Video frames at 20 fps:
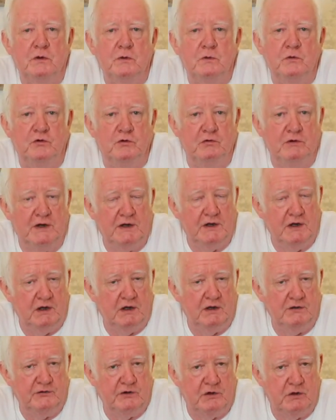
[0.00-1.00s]
Would you really
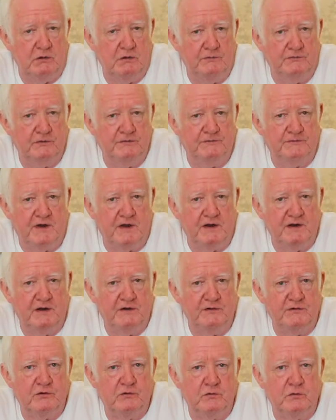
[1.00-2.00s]
like to know if your
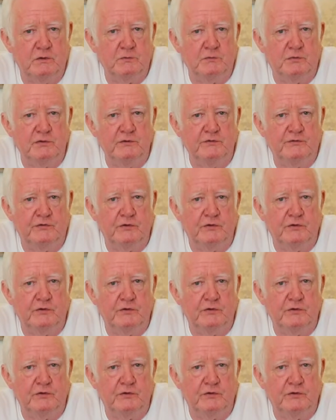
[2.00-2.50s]
finances will improve